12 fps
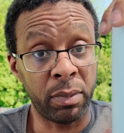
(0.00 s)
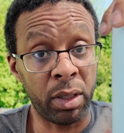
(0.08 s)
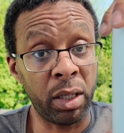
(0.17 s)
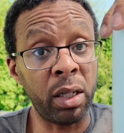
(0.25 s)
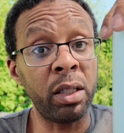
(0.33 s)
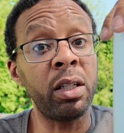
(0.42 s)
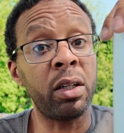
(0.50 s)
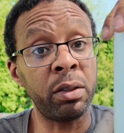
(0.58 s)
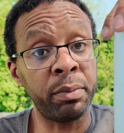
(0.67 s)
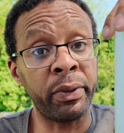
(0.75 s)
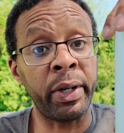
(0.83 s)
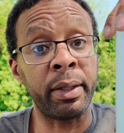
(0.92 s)
Oh, you
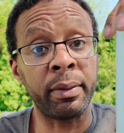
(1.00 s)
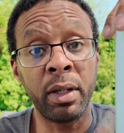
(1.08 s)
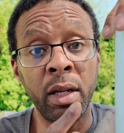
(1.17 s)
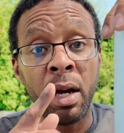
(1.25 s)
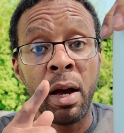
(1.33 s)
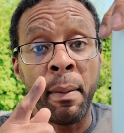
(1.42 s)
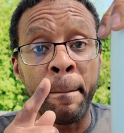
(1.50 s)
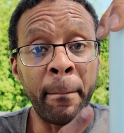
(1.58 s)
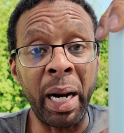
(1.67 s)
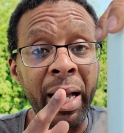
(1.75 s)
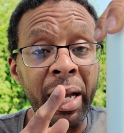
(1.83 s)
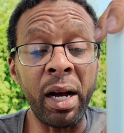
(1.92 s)
heard me right.
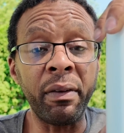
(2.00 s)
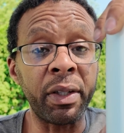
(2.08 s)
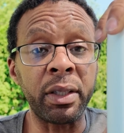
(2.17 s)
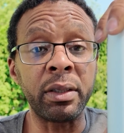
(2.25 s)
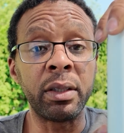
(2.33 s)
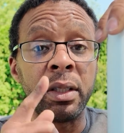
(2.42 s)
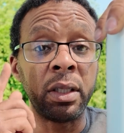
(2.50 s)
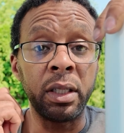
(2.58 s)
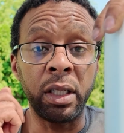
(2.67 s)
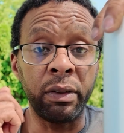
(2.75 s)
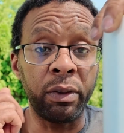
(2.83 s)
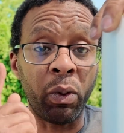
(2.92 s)
My oven,
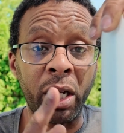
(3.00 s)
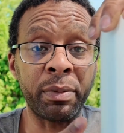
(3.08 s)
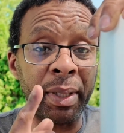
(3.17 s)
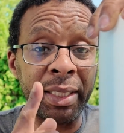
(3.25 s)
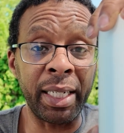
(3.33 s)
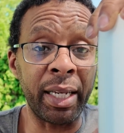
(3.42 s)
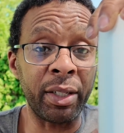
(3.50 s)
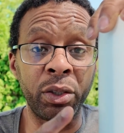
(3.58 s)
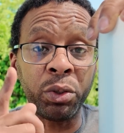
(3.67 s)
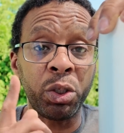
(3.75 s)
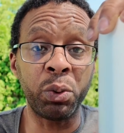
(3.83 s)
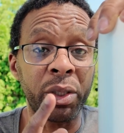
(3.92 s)
if you watch my
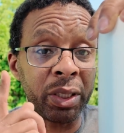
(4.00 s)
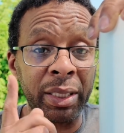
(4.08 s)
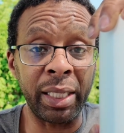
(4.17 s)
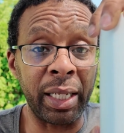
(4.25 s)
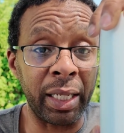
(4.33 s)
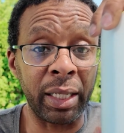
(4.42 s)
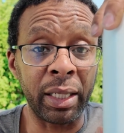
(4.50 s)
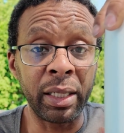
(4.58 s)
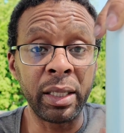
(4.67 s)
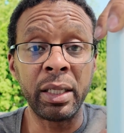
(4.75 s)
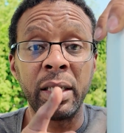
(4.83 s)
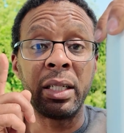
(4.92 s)
channel, you will see
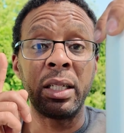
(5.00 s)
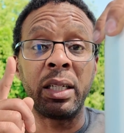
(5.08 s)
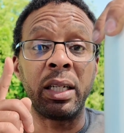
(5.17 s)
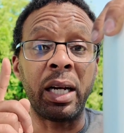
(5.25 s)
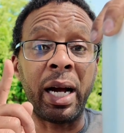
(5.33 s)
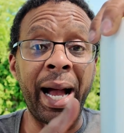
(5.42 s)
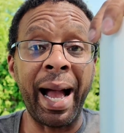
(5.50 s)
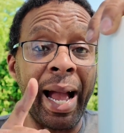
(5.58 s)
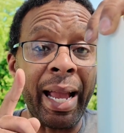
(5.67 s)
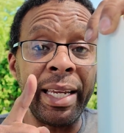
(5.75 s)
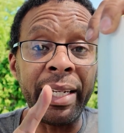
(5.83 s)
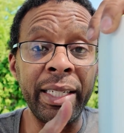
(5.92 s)

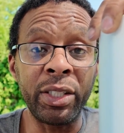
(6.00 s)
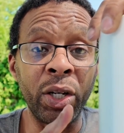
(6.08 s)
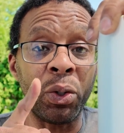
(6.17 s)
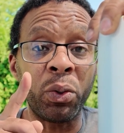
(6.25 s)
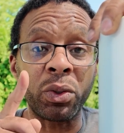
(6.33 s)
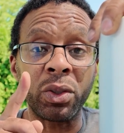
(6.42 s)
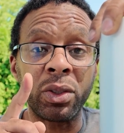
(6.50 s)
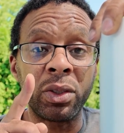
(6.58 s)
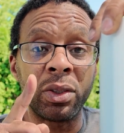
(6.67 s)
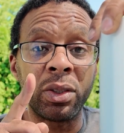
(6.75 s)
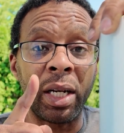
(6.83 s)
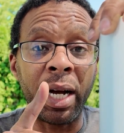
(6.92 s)
I don't
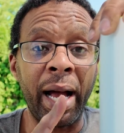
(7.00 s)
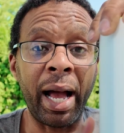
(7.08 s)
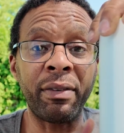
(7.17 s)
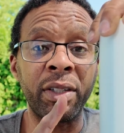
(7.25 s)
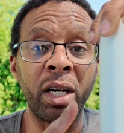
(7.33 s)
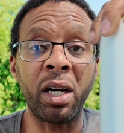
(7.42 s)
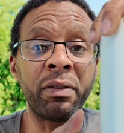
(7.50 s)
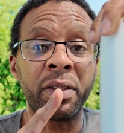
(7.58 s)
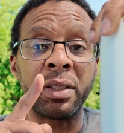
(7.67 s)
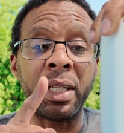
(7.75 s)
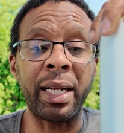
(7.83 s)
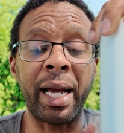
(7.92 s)
have an
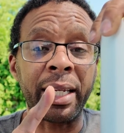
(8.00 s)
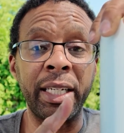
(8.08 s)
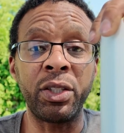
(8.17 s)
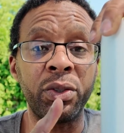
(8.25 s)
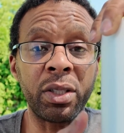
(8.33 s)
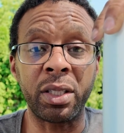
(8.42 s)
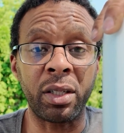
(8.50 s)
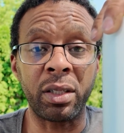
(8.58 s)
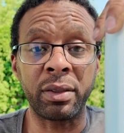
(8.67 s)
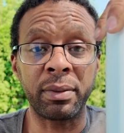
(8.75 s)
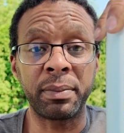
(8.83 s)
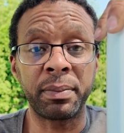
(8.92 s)
oven that I can use this on.